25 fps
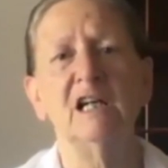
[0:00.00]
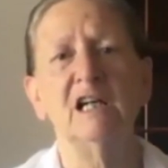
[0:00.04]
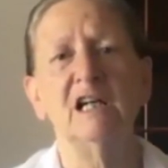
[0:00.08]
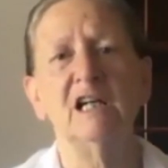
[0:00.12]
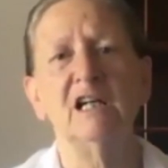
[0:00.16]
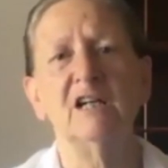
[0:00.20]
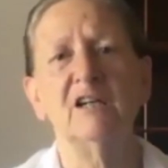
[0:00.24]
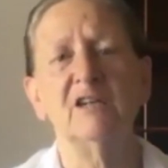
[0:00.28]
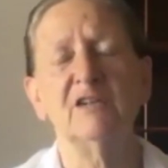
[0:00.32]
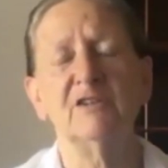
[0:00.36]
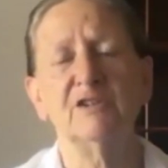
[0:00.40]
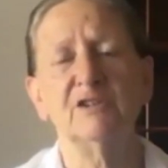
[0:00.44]

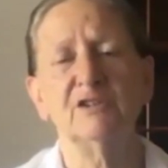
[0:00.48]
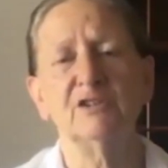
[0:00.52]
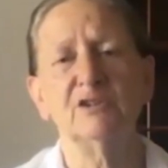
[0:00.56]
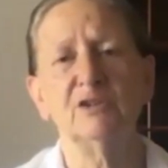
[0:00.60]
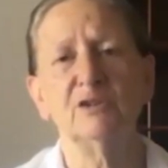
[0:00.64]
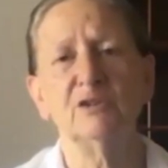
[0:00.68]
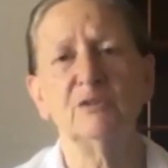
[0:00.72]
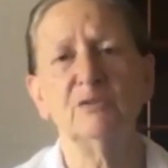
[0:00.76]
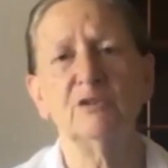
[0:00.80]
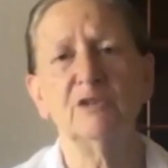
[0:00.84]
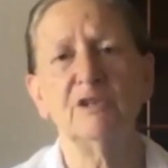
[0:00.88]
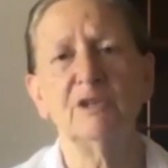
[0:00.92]
the
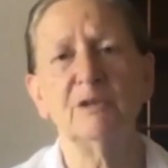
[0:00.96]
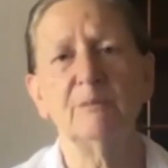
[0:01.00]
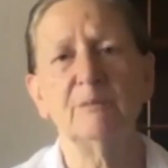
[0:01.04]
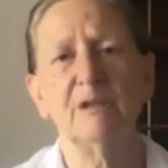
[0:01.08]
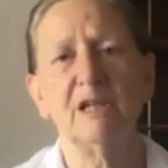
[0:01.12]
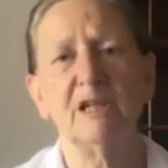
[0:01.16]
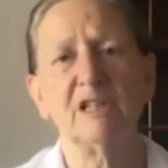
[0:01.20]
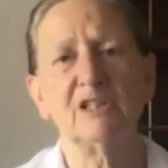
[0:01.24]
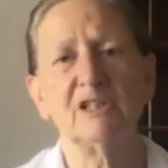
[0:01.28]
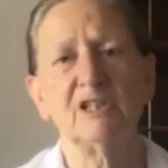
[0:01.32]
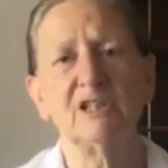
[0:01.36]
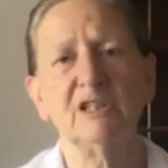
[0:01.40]
two of them
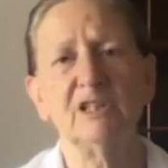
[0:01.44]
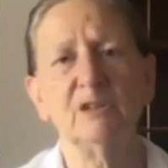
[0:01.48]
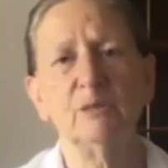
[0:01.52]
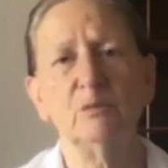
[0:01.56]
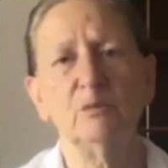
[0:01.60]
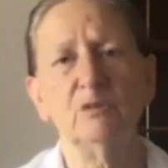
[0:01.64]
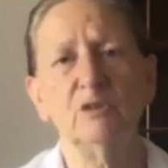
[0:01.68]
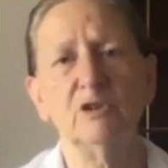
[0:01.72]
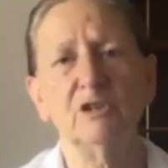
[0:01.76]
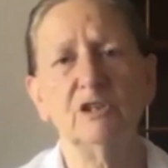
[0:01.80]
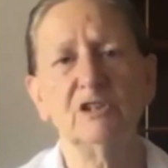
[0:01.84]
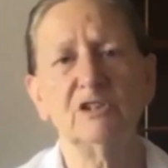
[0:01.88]
actually
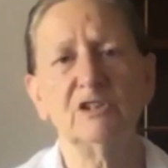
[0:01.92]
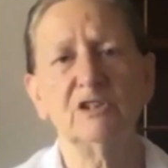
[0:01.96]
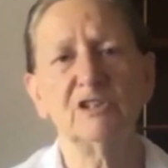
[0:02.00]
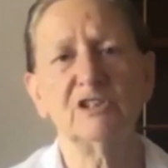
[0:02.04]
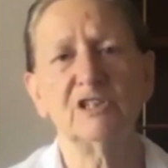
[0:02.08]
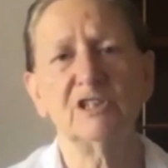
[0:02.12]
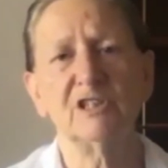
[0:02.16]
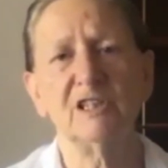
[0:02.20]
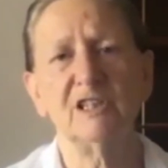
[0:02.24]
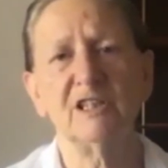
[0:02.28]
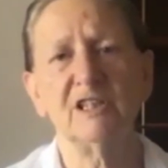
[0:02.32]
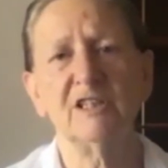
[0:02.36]

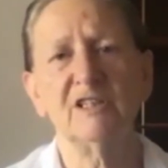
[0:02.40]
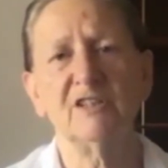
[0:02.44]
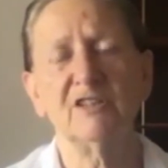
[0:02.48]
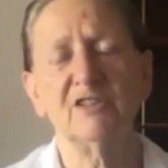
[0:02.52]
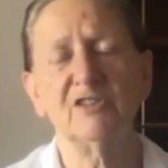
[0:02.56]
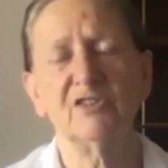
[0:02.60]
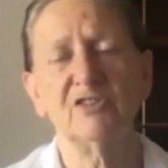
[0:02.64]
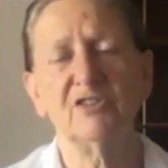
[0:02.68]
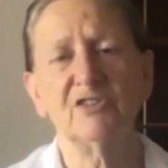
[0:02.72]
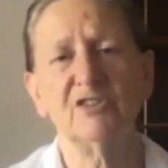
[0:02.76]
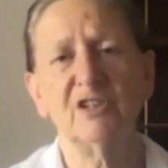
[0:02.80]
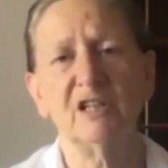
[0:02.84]
worked in the
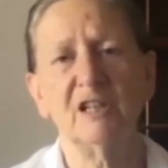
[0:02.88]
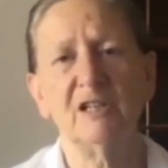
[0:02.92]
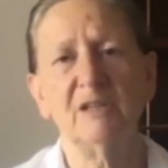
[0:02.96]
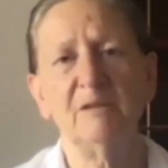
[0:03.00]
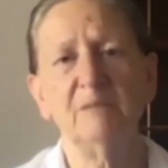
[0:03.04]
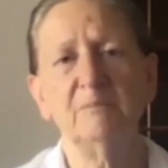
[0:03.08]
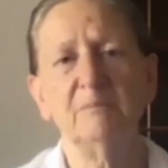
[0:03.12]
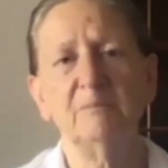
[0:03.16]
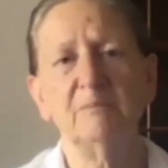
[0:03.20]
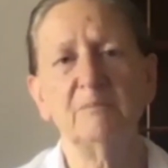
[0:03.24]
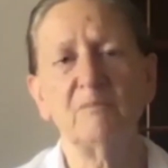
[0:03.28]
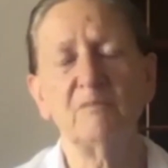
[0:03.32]

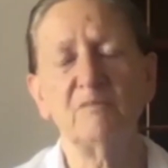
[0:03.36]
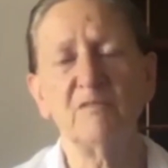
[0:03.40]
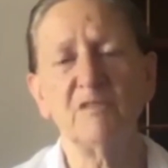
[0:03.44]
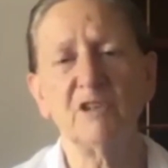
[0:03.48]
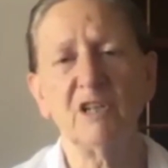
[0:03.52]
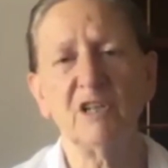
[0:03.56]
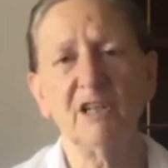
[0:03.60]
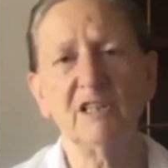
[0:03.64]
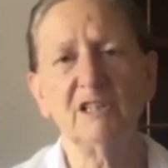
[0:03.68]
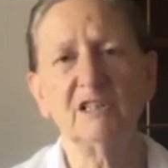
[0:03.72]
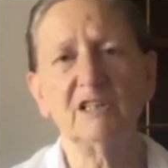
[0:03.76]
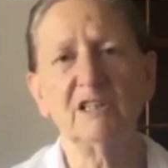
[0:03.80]
same
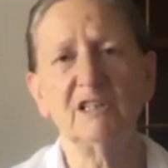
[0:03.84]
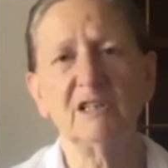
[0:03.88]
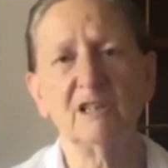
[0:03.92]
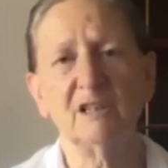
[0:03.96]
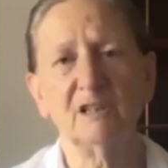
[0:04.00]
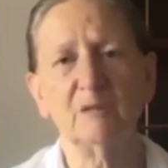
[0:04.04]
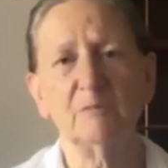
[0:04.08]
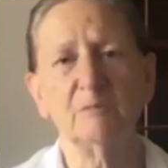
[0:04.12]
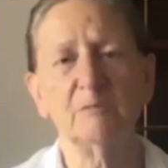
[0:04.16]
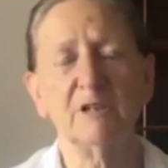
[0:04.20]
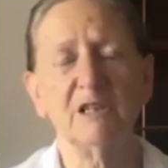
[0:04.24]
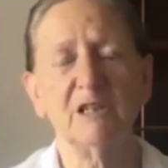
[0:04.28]

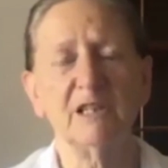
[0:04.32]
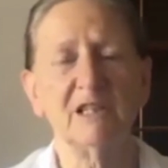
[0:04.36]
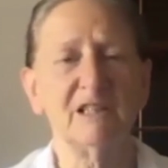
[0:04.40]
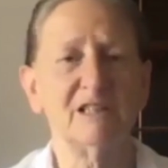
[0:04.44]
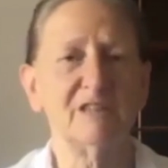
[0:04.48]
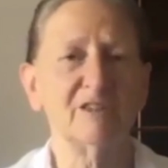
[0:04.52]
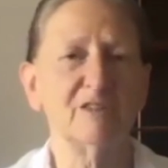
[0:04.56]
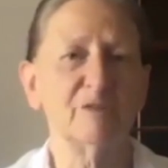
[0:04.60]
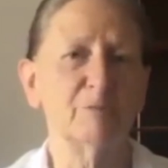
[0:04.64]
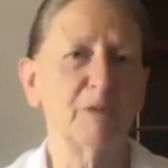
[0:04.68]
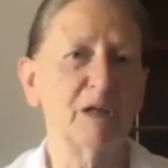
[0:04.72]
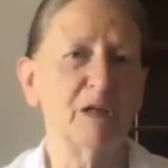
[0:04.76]
nightclub
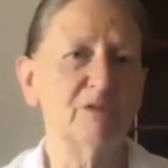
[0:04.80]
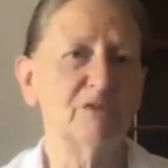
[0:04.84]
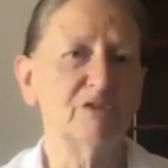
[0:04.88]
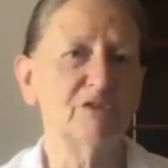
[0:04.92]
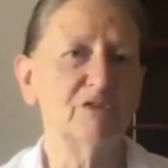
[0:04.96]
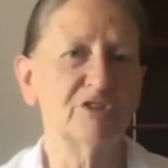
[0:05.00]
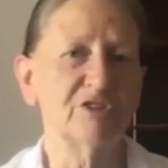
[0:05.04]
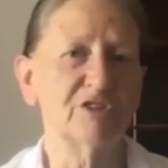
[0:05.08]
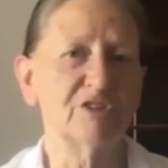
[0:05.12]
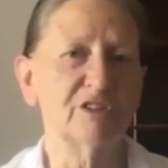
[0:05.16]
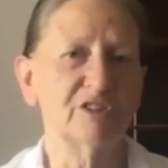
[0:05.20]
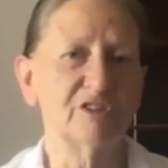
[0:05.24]
as
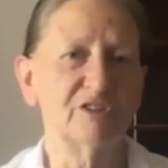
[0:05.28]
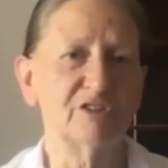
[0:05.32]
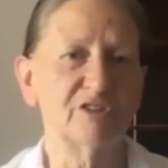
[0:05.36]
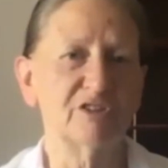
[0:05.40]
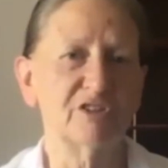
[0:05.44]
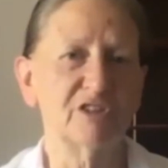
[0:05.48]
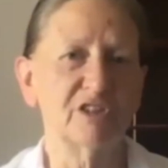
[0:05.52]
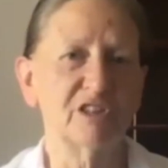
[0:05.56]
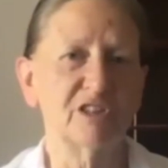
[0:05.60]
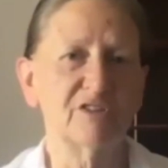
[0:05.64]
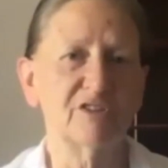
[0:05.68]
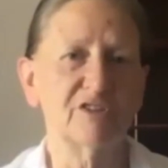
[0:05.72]
bouncers,
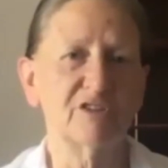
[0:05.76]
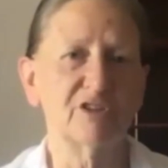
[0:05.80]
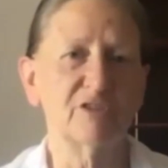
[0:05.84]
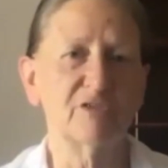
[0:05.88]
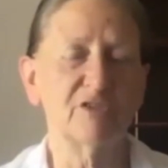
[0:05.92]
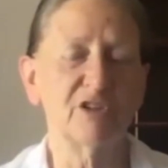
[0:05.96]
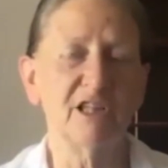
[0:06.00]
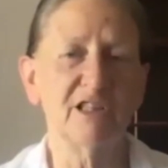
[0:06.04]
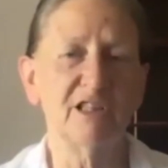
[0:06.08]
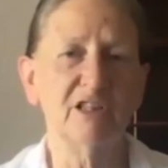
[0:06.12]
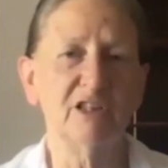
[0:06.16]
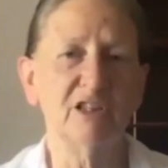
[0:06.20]
and so
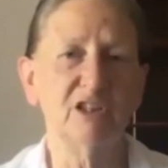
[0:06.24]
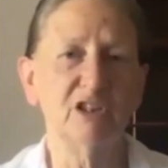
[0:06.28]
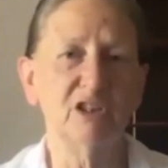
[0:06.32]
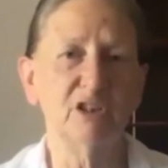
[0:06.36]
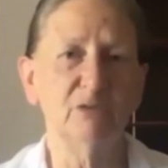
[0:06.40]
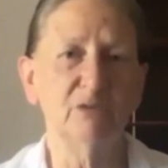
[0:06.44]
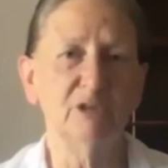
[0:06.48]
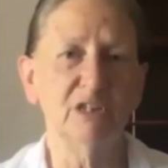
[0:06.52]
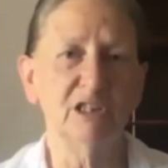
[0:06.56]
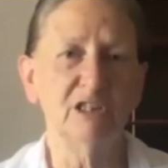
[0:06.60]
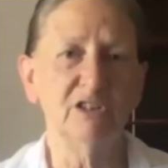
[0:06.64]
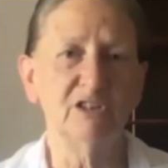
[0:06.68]
they knew
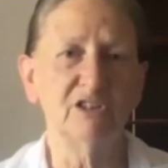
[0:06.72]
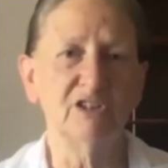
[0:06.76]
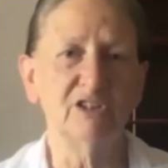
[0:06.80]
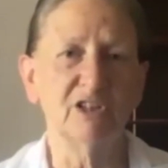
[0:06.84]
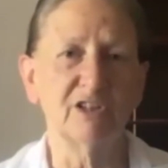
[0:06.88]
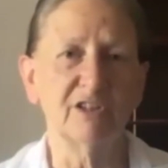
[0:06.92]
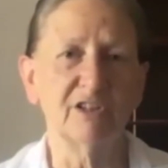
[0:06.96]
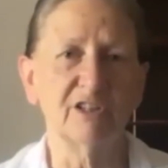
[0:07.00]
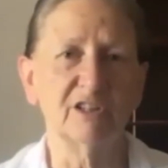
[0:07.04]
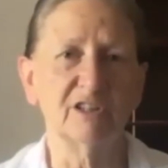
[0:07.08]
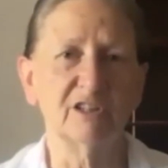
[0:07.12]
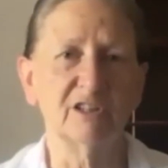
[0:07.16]
each
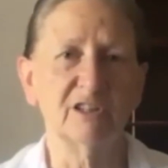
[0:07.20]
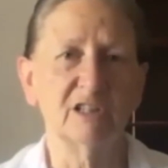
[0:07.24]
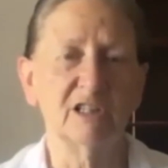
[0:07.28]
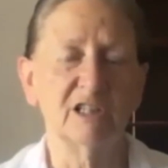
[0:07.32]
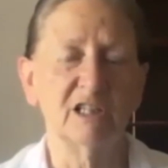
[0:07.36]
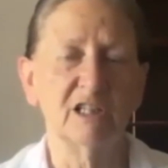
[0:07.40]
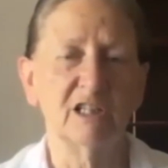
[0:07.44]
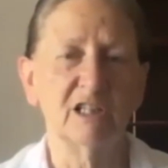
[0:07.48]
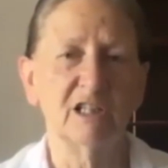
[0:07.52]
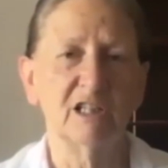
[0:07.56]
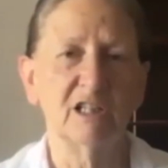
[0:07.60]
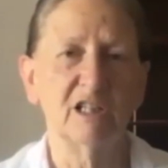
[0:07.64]
other
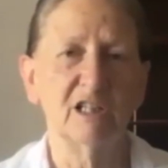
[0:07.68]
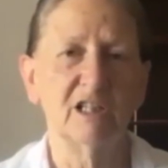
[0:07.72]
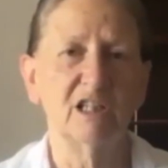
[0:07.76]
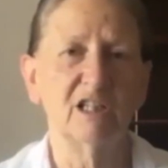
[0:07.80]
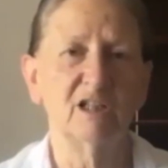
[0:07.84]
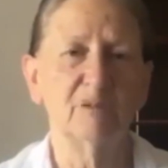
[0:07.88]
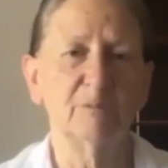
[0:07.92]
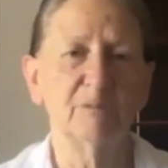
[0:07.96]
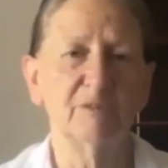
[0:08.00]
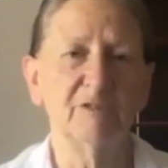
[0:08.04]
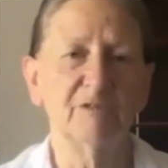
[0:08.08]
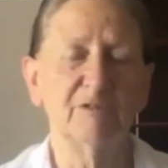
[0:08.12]

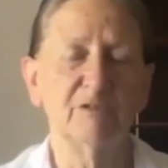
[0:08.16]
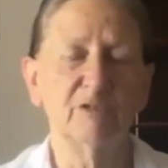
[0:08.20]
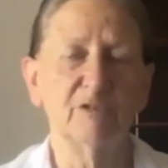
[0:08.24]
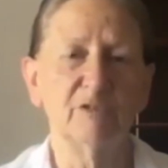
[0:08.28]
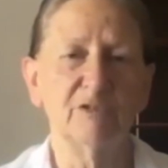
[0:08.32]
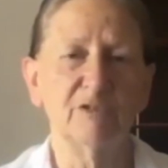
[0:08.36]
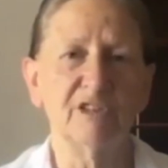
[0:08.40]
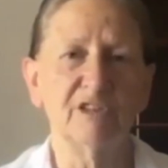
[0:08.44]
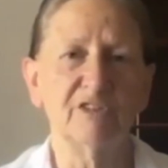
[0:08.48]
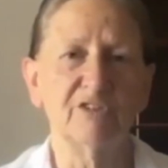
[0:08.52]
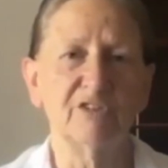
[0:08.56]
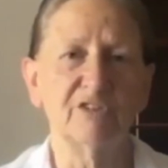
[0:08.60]
before
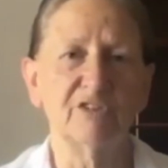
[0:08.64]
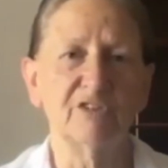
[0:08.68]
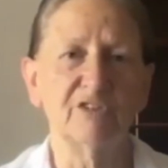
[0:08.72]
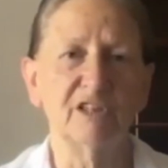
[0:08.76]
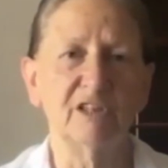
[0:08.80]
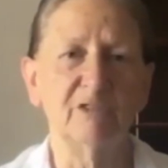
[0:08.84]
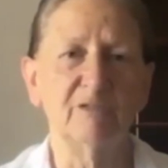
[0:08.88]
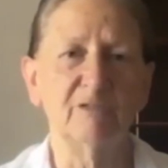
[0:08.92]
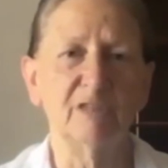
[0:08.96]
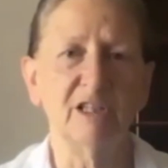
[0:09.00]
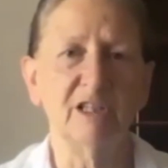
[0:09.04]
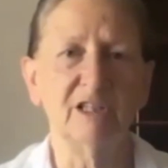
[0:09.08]
this
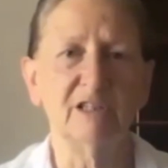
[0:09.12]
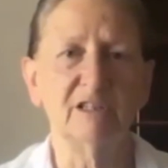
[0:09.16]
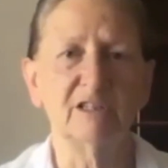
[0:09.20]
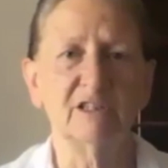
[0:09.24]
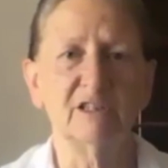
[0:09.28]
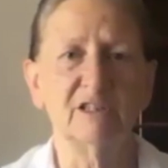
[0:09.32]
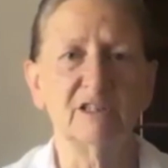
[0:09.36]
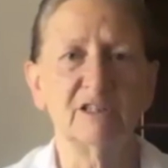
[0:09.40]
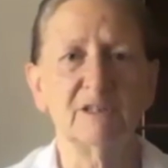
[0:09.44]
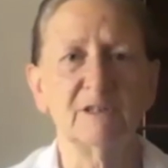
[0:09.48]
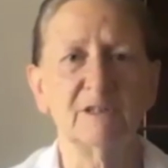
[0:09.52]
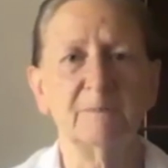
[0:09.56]

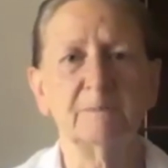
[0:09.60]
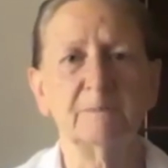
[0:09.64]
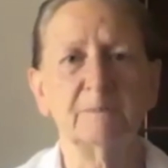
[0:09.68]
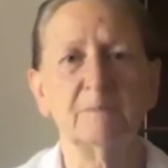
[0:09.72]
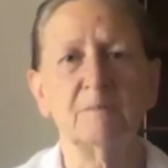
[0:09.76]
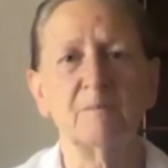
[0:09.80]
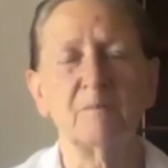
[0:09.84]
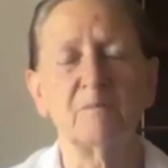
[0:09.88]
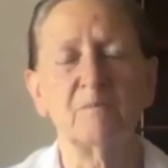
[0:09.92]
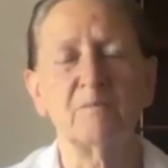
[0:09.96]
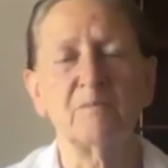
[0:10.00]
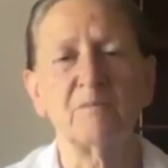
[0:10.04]
event.
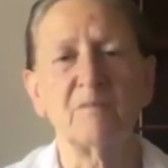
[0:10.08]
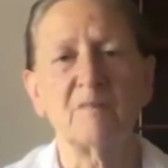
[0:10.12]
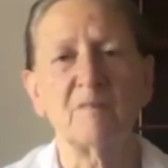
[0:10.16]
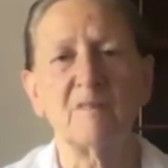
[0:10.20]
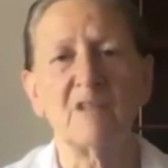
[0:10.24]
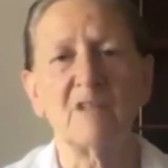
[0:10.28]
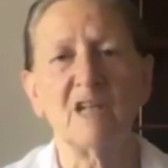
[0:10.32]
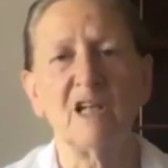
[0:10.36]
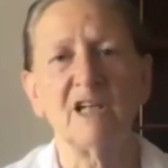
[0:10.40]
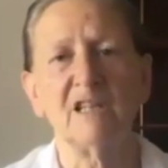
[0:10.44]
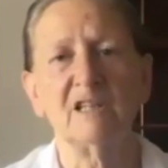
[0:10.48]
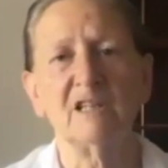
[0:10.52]

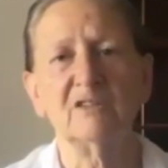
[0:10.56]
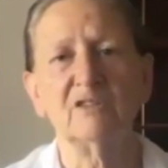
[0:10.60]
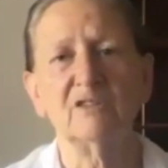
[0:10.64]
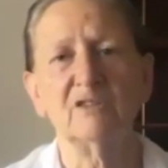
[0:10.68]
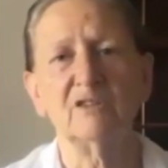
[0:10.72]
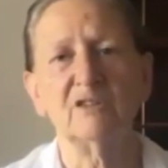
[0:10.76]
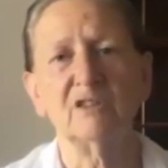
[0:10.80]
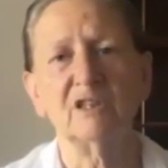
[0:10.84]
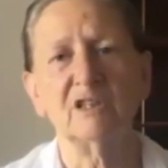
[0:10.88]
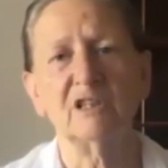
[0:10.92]
And